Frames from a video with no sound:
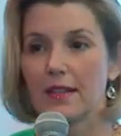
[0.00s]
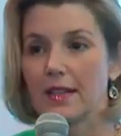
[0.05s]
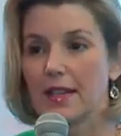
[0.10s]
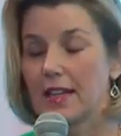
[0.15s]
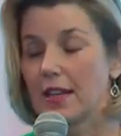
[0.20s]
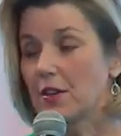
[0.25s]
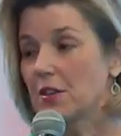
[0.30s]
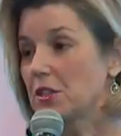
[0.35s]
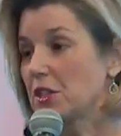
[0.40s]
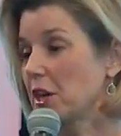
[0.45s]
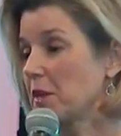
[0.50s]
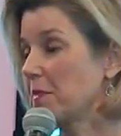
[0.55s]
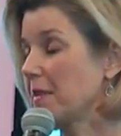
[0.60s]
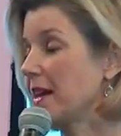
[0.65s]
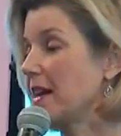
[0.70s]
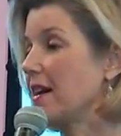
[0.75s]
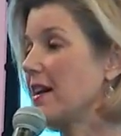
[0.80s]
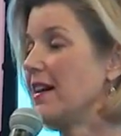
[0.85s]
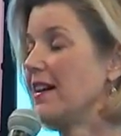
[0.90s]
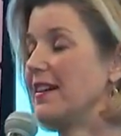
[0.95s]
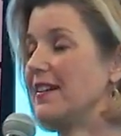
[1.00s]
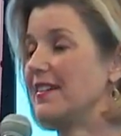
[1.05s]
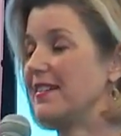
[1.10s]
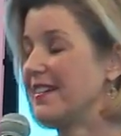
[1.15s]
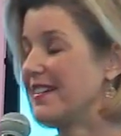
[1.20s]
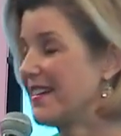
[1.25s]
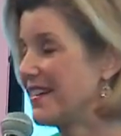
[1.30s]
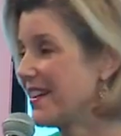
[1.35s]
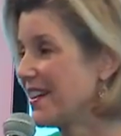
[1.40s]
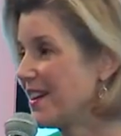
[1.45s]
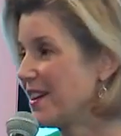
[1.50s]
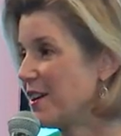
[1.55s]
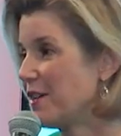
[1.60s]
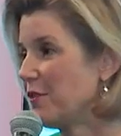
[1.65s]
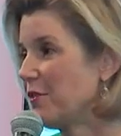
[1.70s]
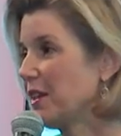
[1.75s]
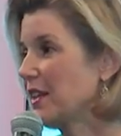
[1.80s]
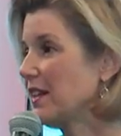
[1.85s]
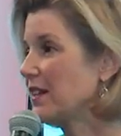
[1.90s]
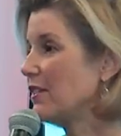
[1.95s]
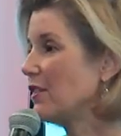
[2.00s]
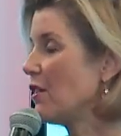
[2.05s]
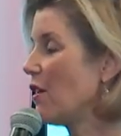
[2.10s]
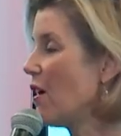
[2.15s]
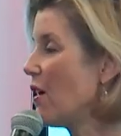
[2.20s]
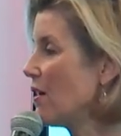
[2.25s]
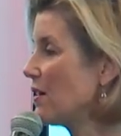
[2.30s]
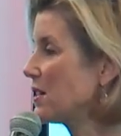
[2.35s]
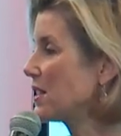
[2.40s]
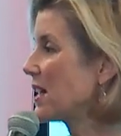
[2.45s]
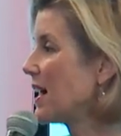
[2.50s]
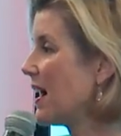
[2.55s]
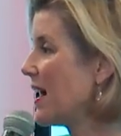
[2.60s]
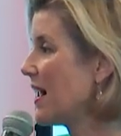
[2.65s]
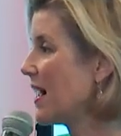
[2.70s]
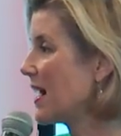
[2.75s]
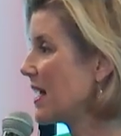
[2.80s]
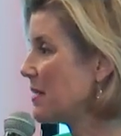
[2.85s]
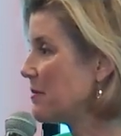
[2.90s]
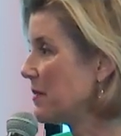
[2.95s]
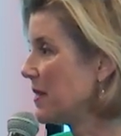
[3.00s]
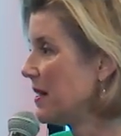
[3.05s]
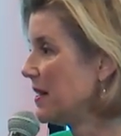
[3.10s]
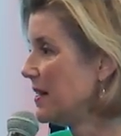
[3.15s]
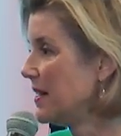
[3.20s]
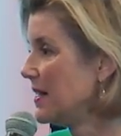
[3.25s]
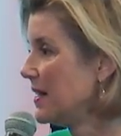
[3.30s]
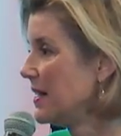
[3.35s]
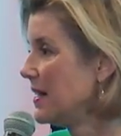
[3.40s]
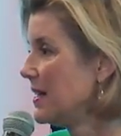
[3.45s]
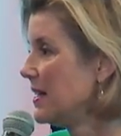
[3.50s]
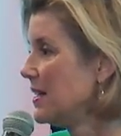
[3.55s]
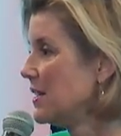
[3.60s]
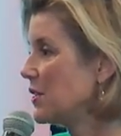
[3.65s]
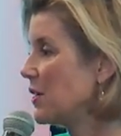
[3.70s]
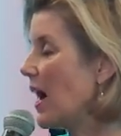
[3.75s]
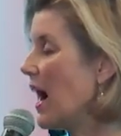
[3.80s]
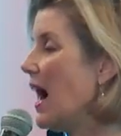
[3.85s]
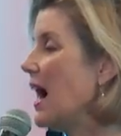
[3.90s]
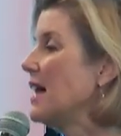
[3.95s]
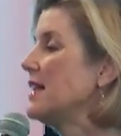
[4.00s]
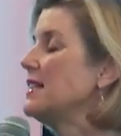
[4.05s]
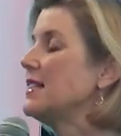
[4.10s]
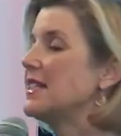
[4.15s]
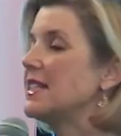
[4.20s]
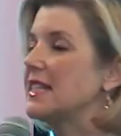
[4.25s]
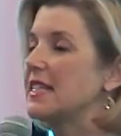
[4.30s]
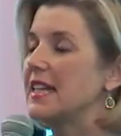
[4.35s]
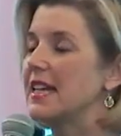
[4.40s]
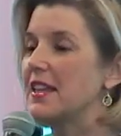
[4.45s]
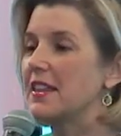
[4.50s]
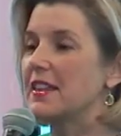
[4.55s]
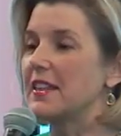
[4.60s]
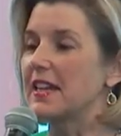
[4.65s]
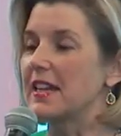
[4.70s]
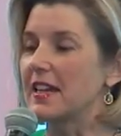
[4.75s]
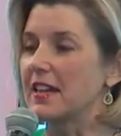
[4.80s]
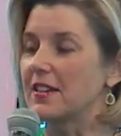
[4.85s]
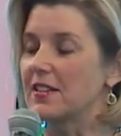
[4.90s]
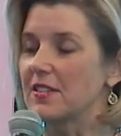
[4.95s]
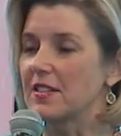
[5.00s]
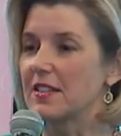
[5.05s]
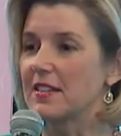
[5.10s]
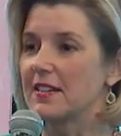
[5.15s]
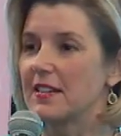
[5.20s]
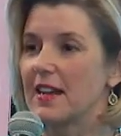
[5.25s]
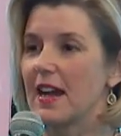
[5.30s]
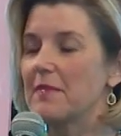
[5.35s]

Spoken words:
you know, it took me a really long time to unsee things.